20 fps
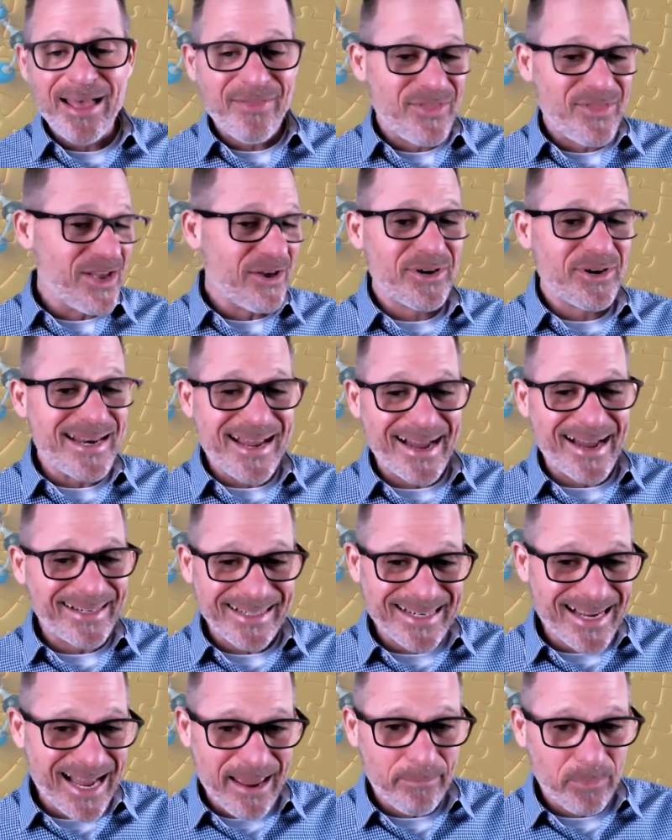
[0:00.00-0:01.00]
The other
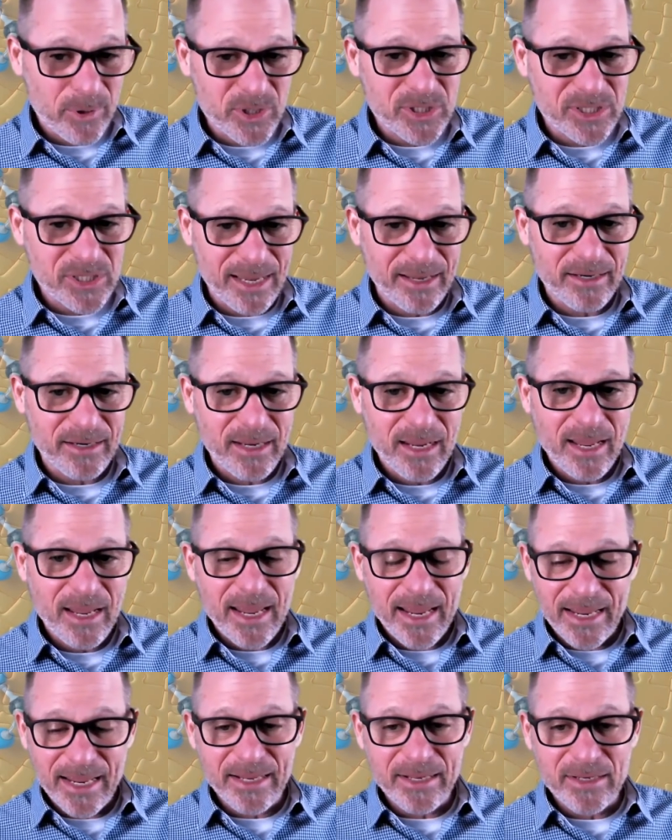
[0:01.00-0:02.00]
99%
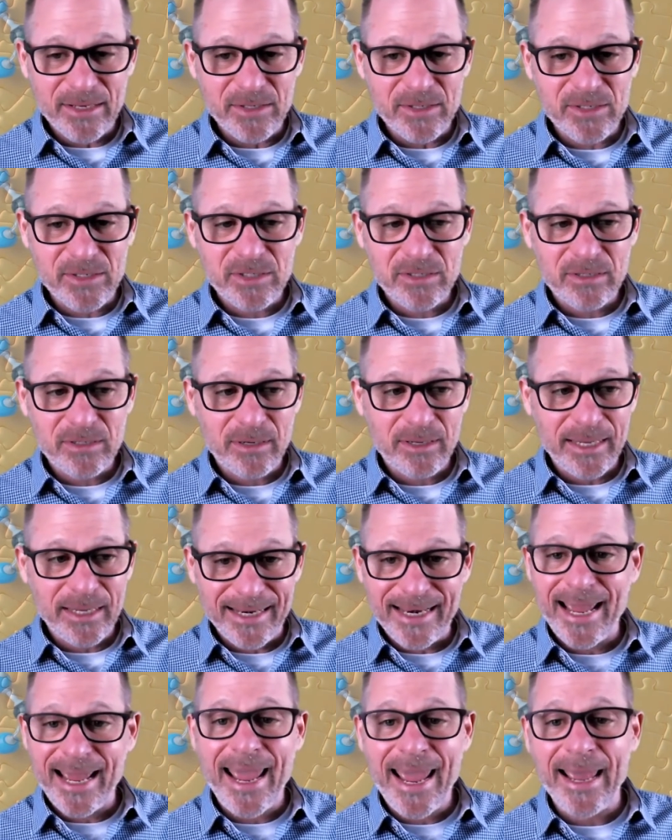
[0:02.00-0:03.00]
is
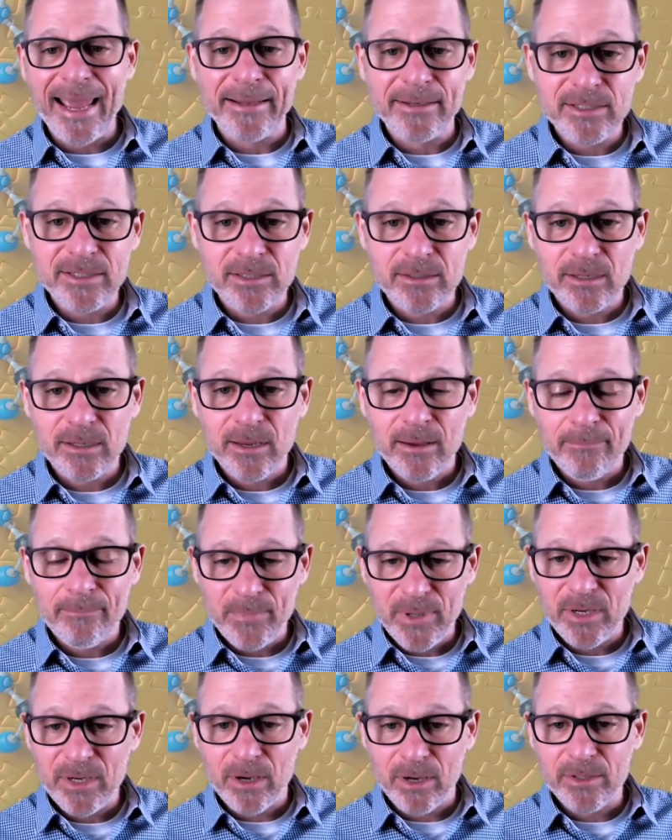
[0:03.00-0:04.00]
enhanced
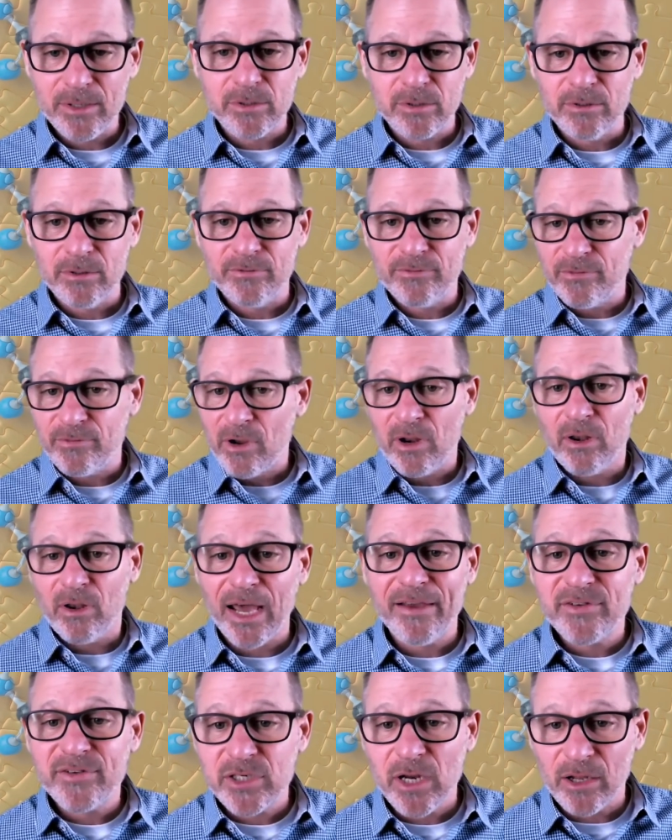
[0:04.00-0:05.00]
because of
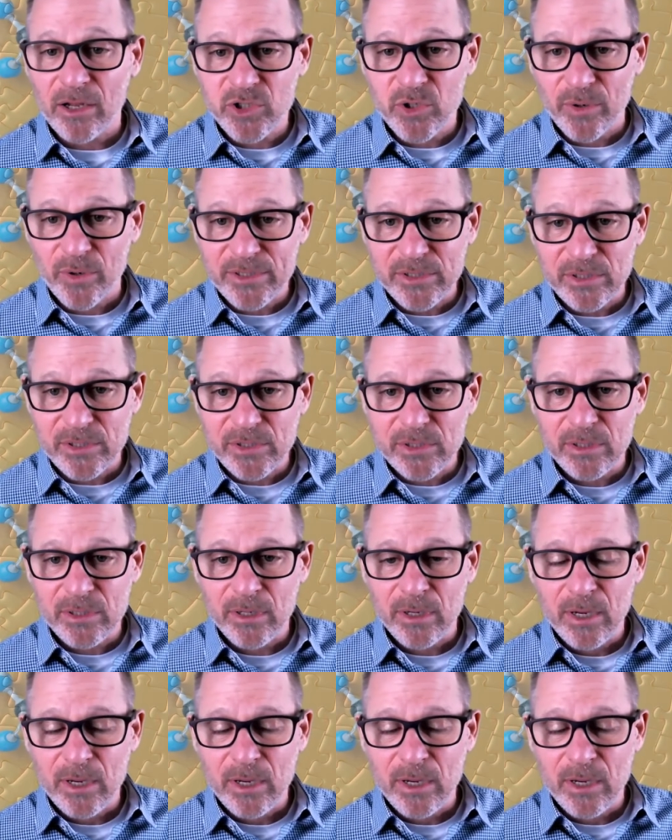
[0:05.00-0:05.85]
lifestyle choices.